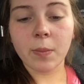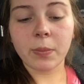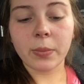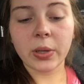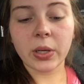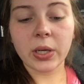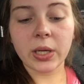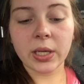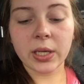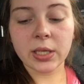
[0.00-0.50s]

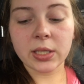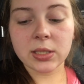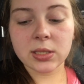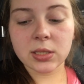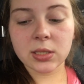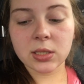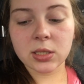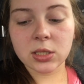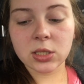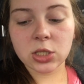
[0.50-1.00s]
but
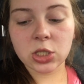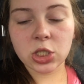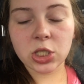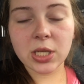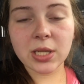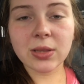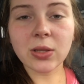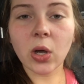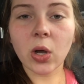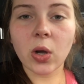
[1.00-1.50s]

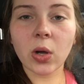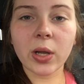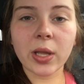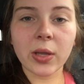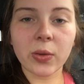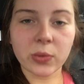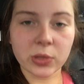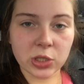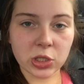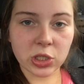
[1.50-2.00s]
she thought
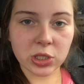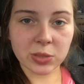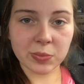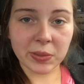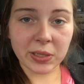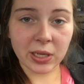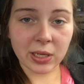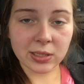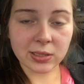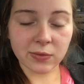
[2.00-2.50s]
it was just
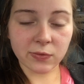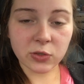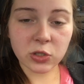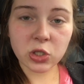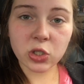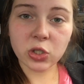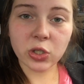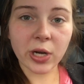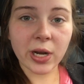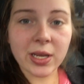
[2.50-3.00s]
because of
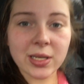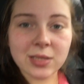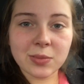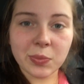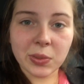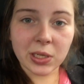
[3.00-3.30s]
stress,